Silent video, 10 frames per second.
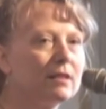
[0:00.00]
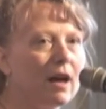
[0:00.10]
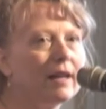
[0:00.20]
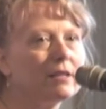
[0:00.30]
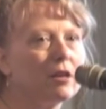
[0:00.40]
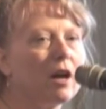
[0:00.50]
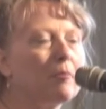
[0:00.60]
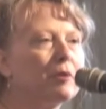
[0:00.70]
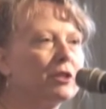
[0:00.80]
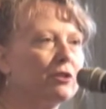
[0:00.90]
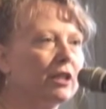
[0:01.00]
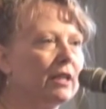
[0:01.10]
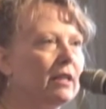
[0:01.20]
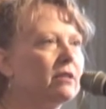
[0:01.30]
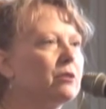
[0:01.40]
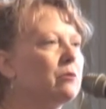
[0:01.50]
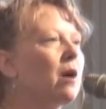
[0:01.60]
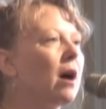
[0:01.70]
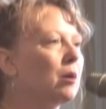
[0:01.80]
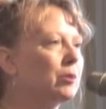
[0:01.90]
tonight is our opportunity
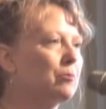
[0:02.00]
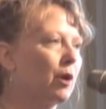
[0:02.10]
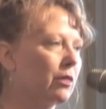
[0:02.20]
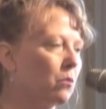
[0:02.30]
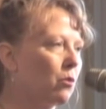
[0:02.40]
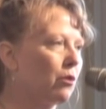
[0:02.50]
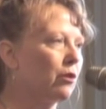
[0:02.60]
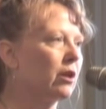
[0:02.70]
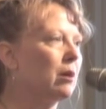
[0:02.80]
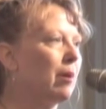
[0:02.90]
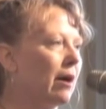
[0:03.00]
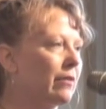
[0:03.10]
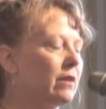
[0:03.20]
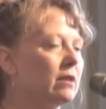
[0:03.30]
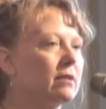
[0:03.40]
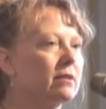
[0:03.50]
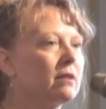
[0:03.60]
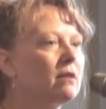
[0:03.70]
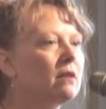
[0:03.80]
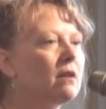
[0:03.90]
to help spread the word about
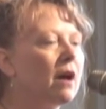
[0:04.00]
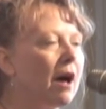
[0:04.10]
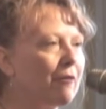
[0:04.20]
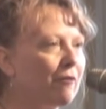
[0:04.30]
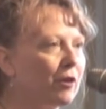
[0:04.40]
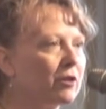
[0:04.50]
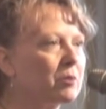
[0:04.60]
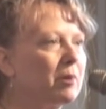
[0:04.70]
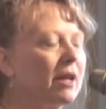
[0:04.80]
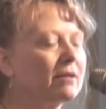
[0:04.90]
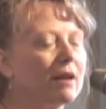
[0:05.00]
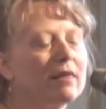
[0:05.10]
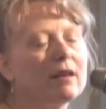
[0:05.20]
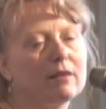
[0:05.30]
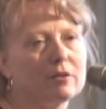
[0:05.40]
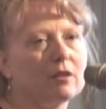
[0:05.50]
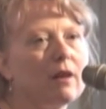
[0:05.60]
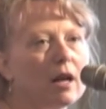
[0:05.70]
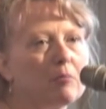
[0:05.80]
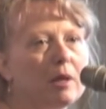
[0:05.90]
this effort because I think there's
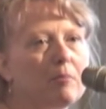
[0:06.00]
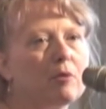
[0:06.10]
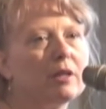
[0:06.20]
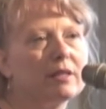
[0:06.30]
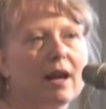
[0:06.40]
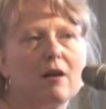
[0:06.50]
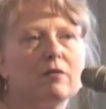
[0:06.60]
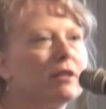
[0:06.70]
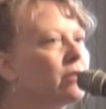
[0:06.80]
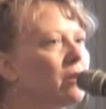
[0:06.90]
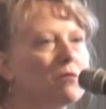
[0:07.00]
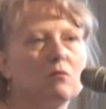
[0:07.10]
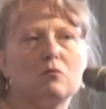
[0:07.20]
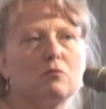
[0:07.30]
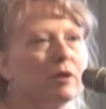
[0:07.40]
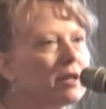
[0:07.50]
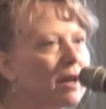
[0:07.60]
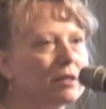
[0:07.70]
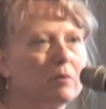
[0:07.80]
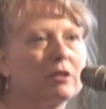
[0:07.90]
a lot of people in town that don't
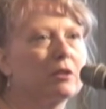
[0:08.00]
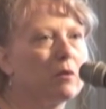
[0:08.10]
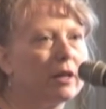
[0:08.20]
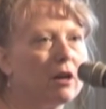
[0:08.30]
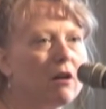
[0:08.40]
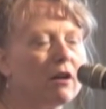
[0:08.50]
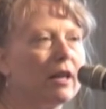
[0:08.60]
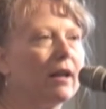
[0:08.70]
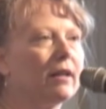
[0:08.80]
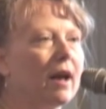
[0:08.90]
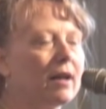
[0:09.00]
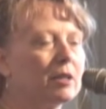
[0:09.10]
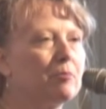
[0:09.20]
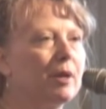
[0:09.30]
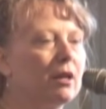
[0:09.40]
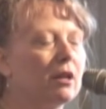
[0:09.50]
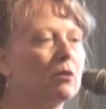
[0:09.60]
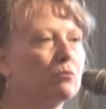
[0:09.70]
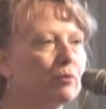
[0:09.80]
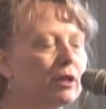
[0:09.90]
realize what's going on, and it has
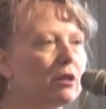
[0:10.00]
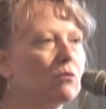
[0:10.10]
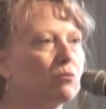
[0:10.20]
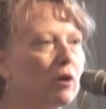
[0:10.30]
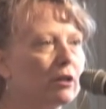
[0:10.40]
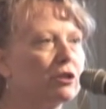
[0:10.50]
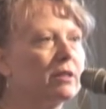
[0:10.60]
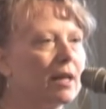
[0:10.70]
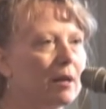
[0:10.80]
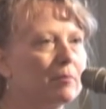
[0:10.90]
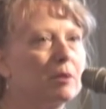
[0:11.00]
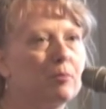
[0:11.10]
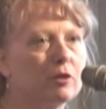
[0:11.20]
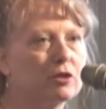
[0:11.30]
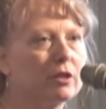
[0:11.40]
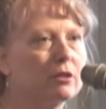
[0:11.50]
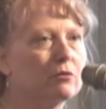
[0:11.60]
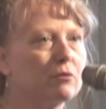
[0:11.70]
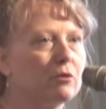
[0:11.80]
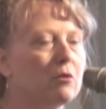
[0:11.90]
been a real rush attempt to push
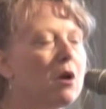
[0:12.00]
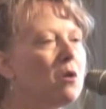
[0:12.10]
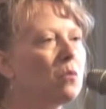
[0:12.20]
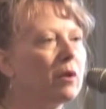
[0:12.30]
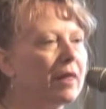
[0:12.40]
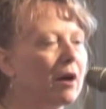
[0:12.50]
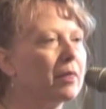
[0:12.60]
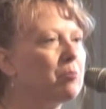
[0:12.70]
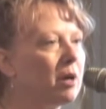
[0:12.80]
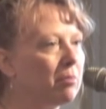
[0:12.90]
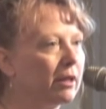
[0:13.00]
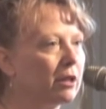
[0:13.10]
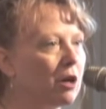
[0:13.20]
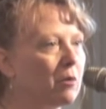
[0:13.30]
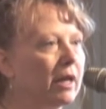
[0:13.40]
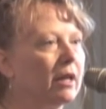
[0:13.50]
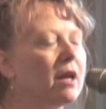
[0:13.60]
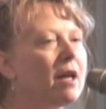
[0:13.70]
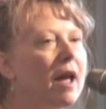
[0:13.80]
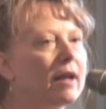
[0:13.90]
this through without the public
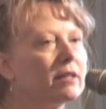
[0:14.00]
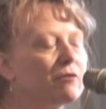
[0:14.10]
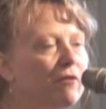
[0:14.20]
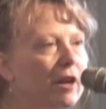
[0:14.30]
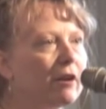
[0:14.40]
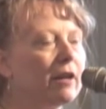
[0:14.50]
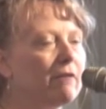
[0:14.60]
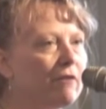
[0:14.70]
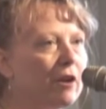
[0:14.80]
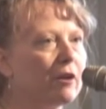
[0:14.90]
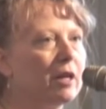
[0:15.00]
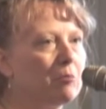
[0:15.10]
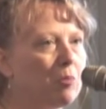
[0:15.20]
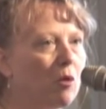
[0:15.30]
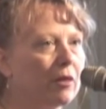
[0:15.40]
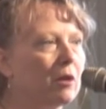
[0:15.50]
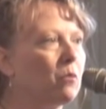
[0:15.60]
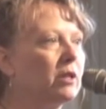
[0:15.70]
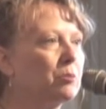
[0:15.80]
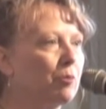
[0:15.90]
knowing. And it's very, very important
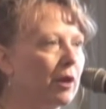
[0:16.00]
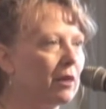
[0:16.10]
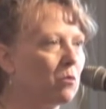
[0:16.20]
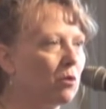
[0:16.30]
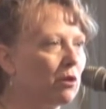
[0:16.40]
that we spread the